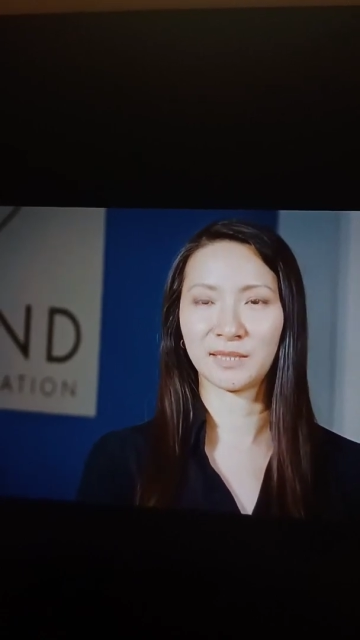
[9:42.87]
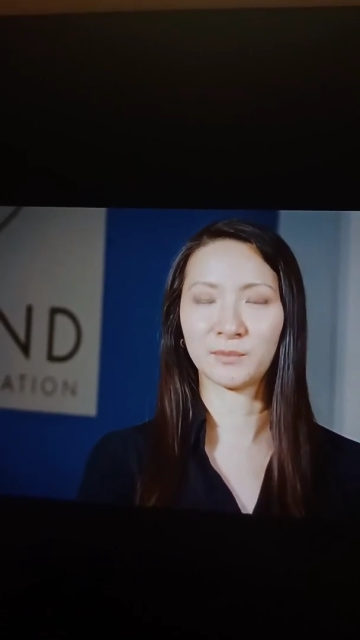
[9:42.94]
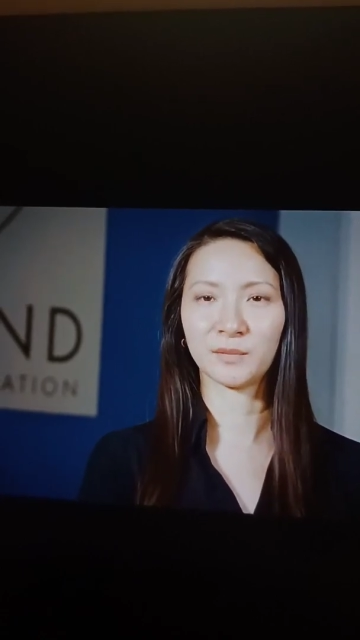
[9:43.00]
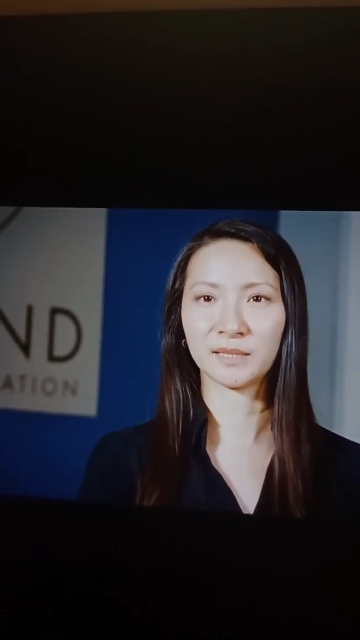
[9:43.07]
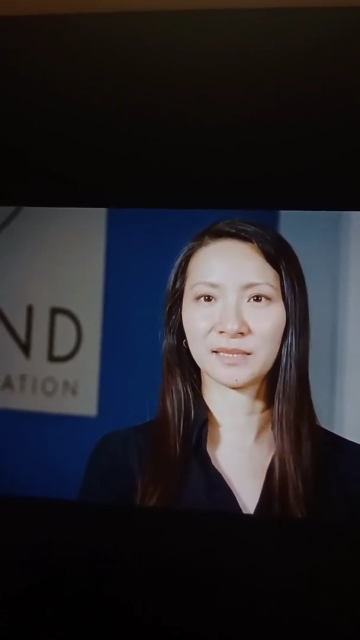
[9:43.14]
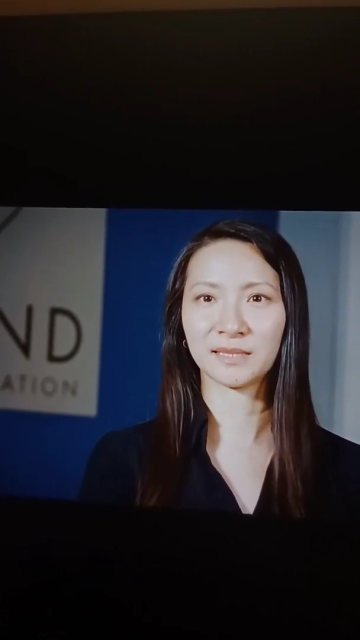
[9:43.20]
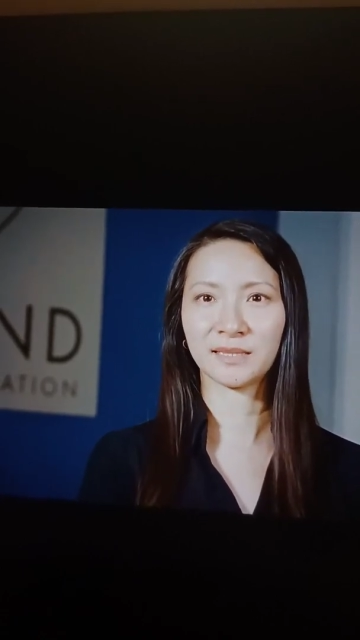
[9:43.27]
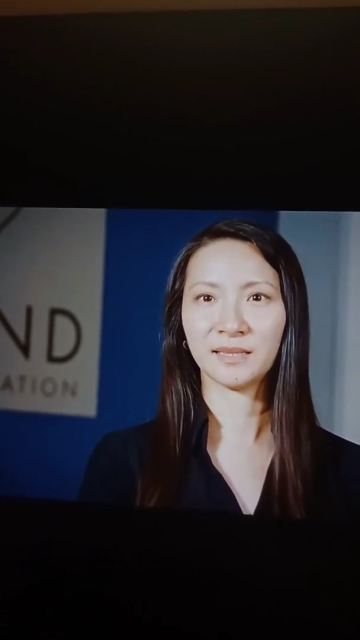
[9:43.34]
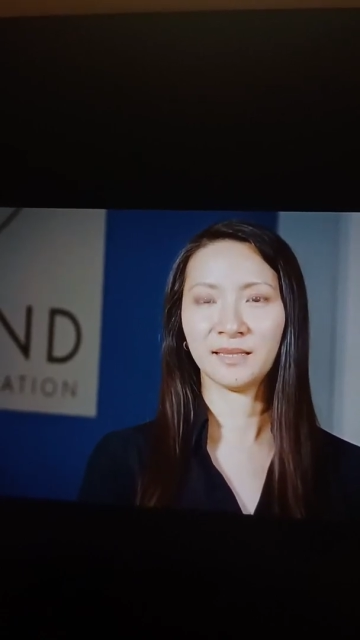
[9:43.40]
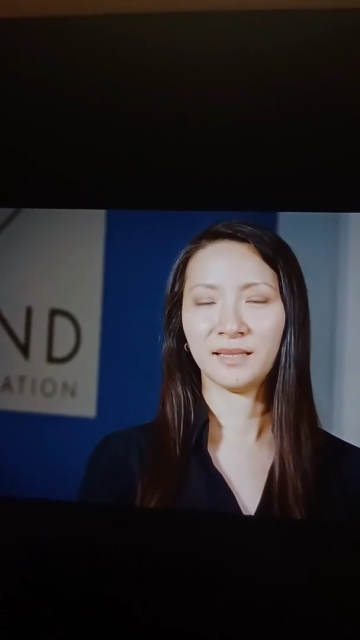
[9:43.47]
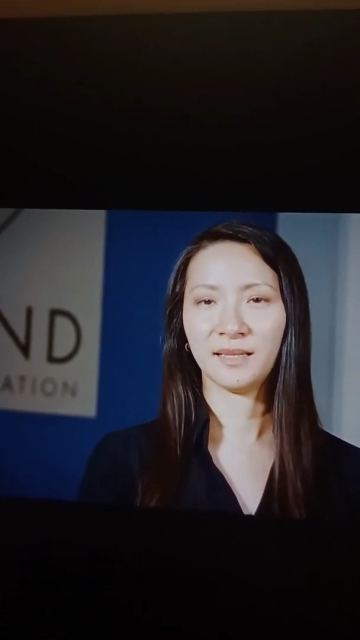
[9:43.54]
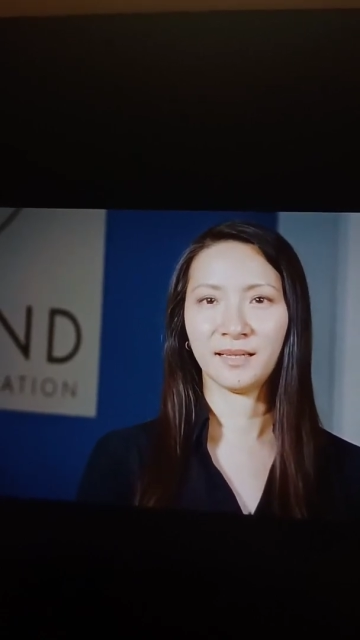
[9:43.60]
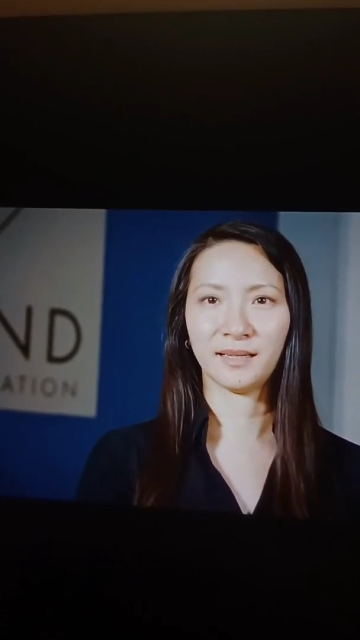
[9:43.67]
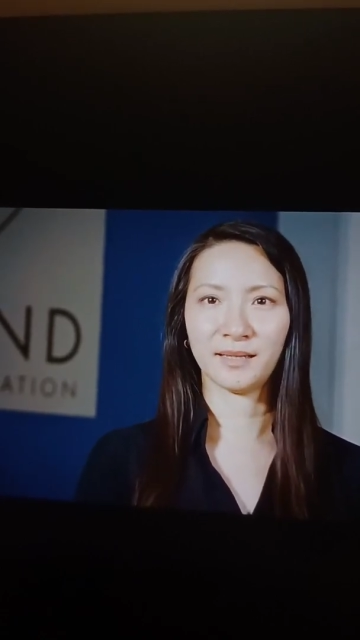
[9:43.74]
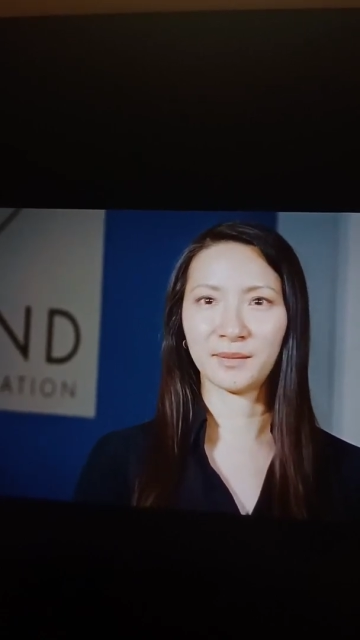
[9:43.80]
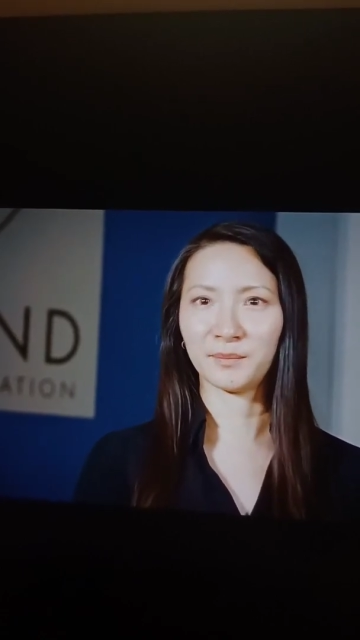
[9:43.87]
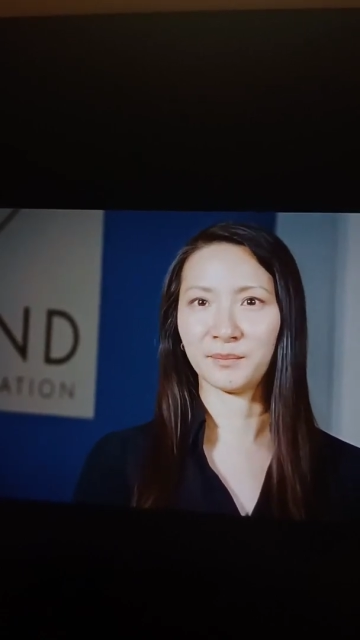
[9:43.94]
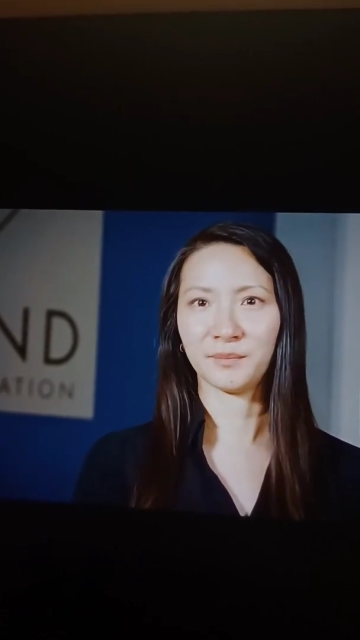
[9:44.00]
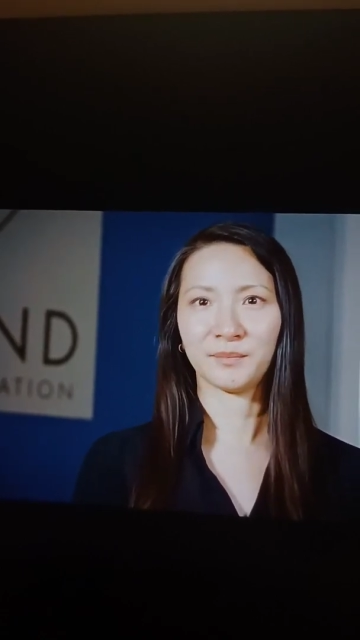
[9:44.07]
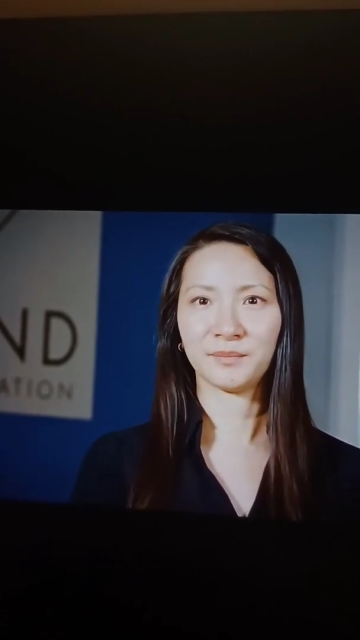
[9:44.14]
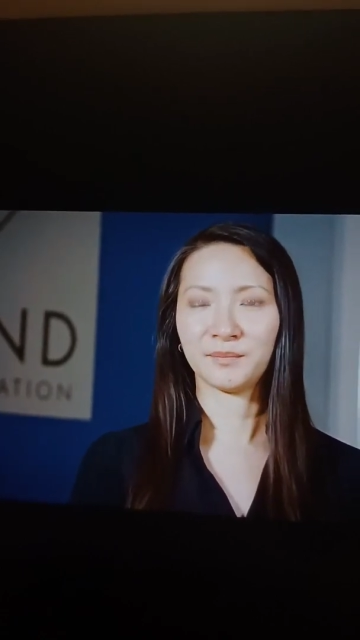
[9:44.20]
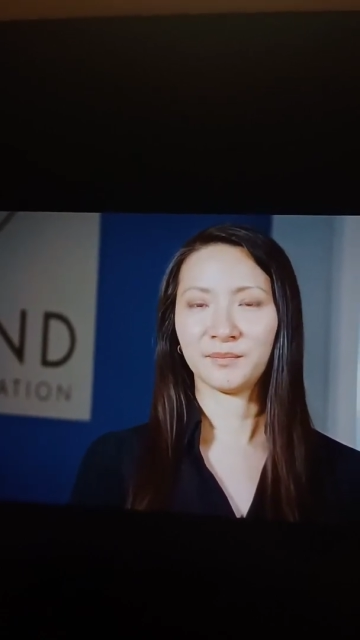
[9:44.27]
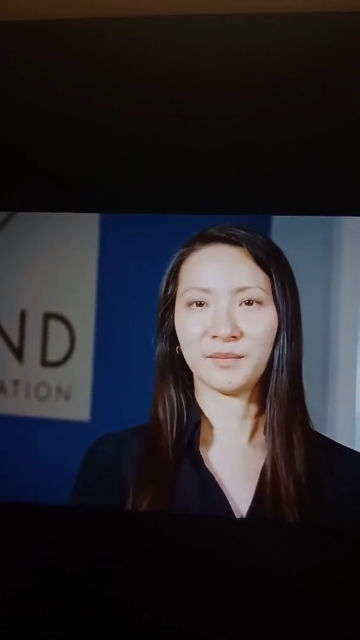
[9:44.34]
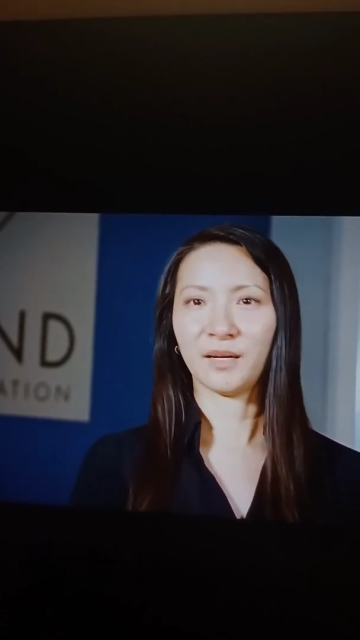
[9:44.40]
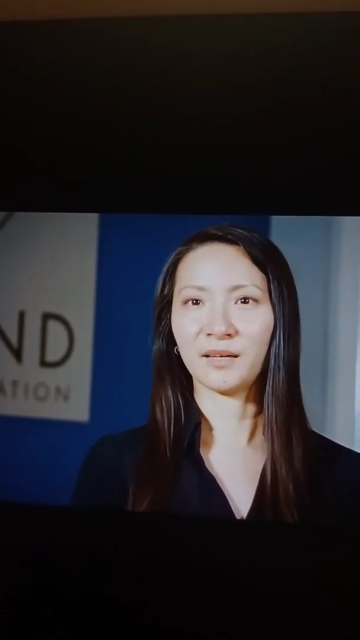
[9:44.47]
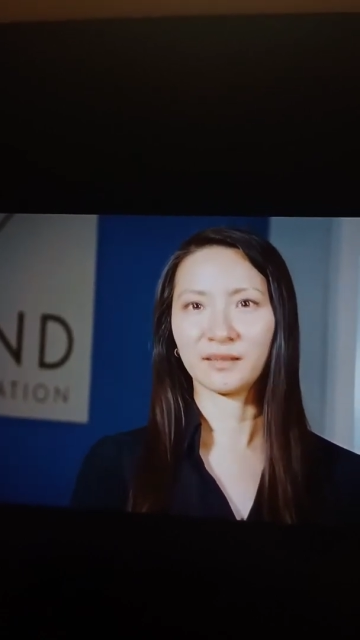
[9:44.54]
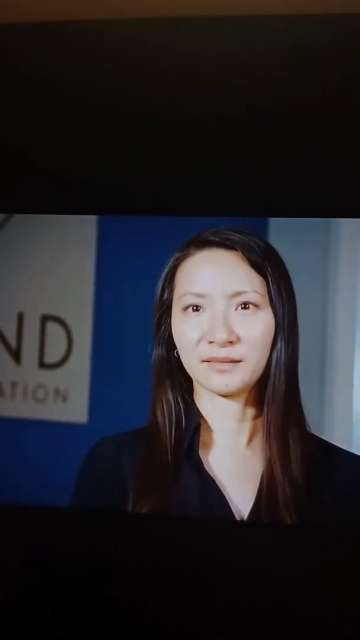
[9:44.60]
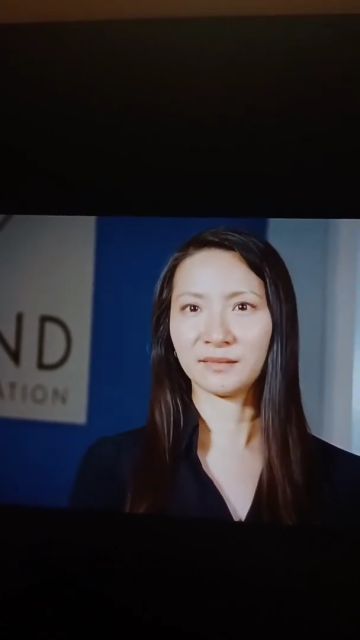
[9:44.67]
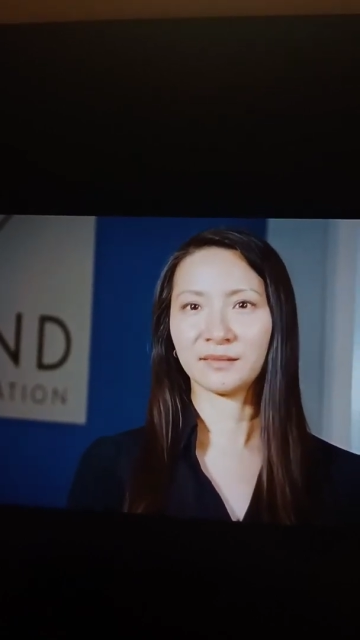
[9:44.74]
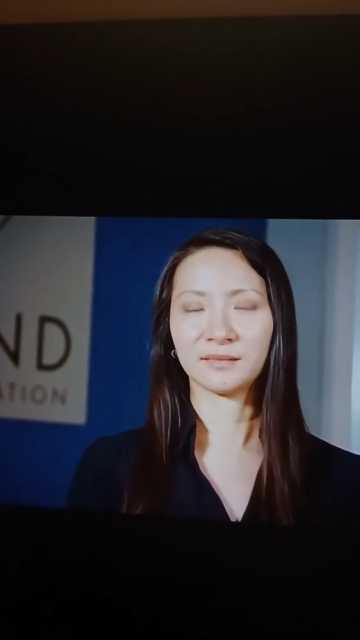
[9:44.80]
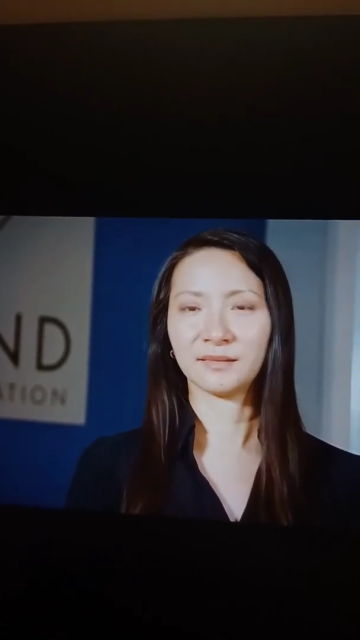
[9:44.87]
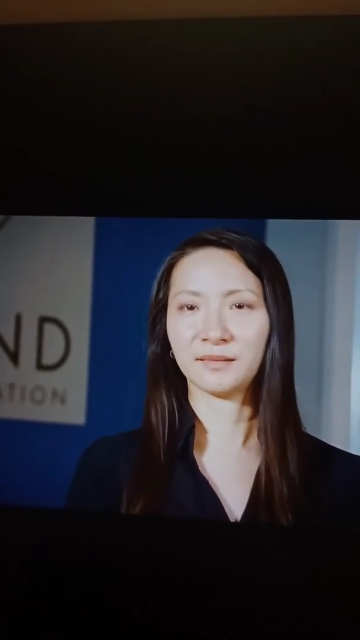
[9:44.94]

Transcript: someone's um, heart